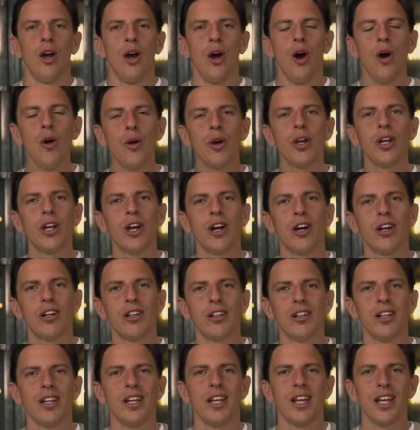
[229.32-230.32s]

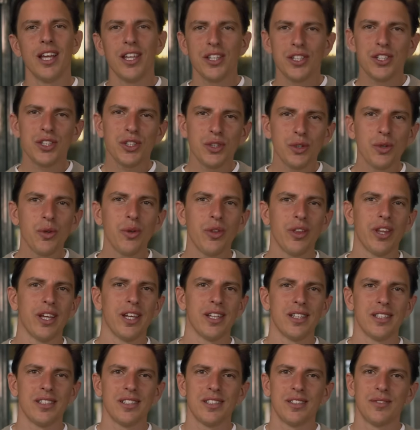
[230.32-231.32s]
OKR is 2
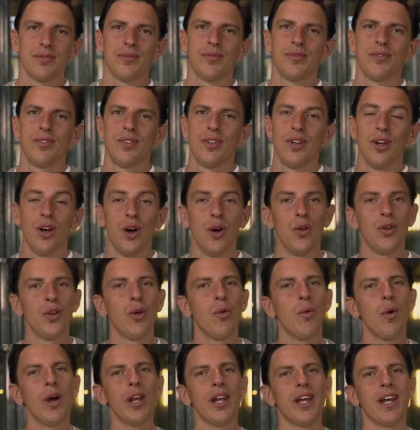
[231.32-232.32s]
things. On the
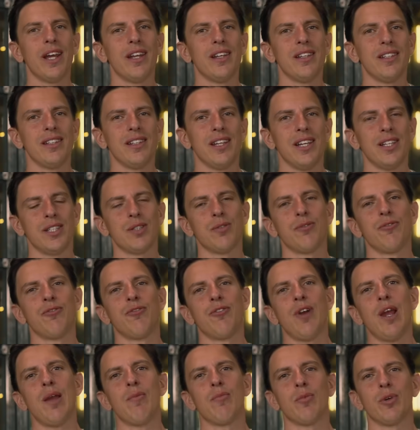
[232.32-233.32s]
one hand, it's a
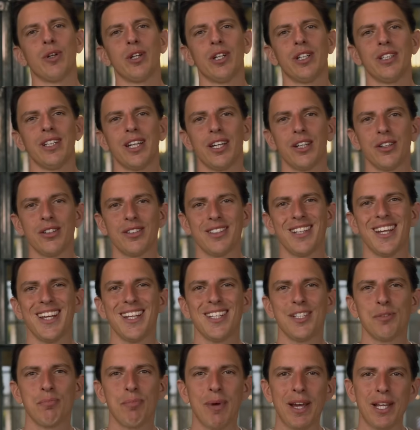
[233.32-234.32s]
framework that
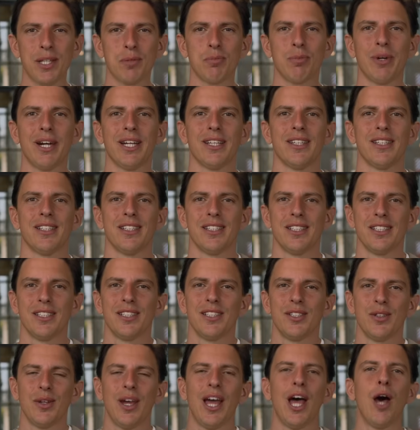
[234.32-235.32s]
contains best
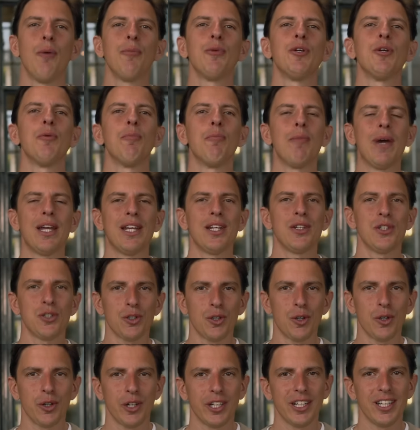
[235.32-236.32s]
practices to help you manage
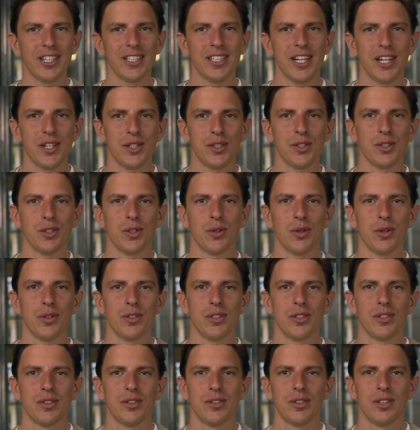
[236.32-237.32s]
your organization's
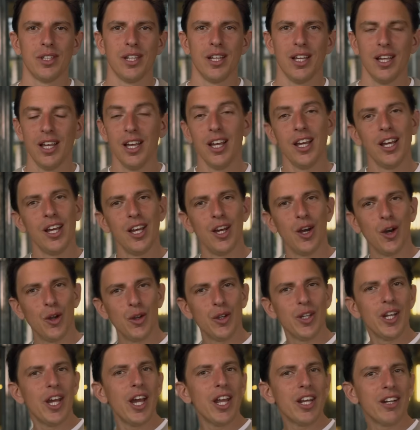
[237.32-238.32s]
goals.
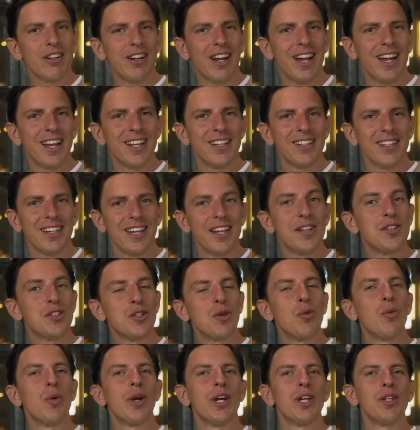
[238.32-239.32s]
On the other hand, it's
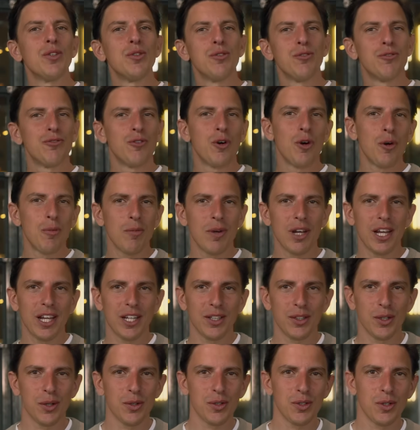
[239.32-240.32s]
a way to
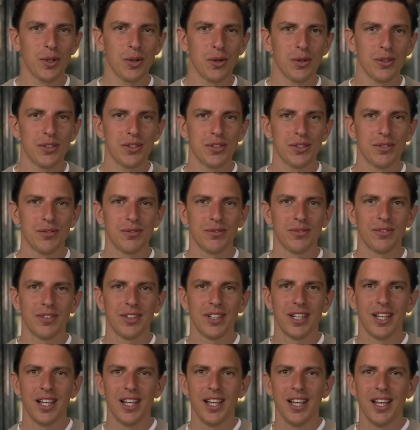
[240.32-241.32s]
formulate those goals.
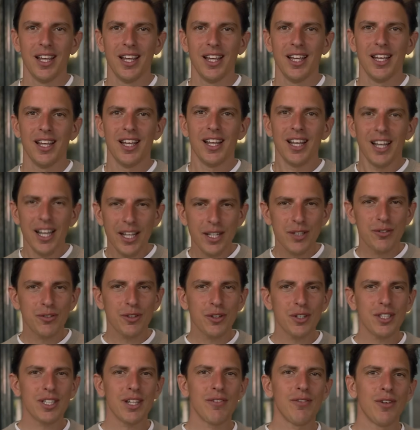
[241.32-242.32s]
Let's
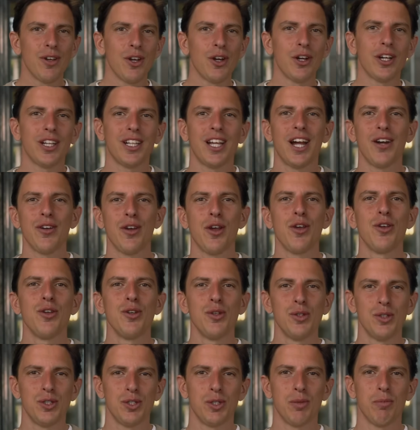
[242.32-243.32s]
first have a look at how you're
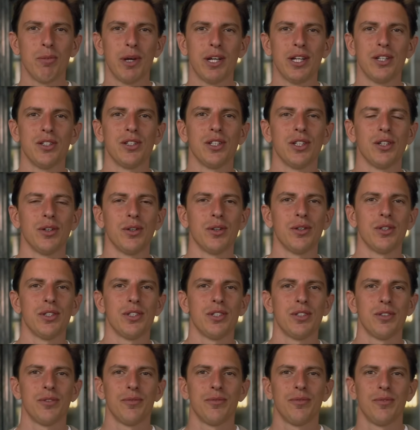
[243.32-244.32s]
used to managing
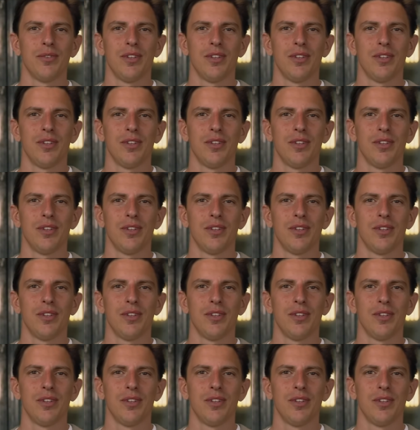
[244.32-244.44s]
goals.